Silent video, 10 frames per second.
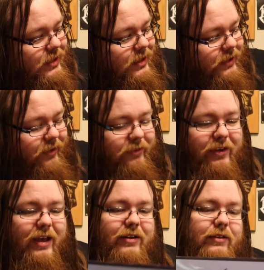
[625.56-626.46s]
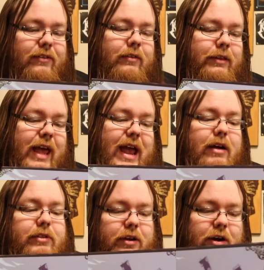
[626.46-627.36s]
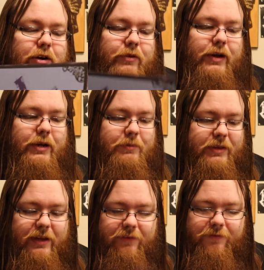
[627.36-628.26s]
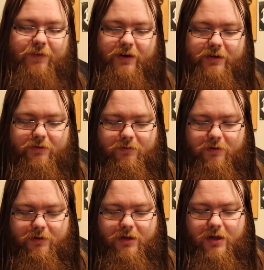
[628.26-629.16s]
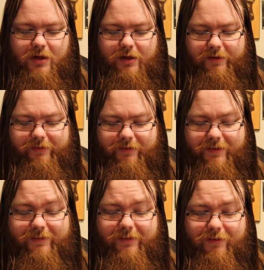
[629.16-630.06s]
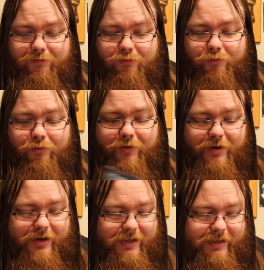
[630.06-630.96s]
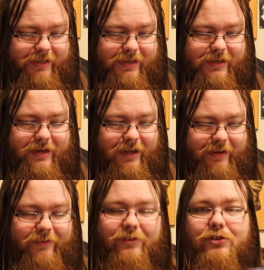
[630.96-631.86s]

It tells you how to lay out the card reading, but that's fucking cool. Also, this is a really nice